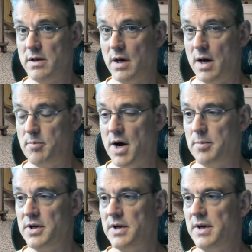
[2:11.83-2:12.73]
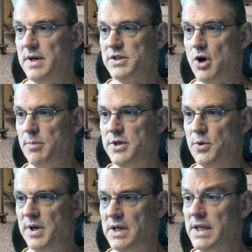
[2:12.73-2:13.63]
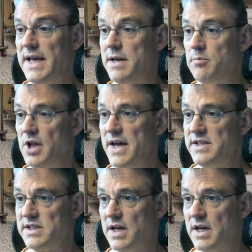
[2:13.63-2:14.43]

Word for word: uh, pump. So I'll be doing clean in place.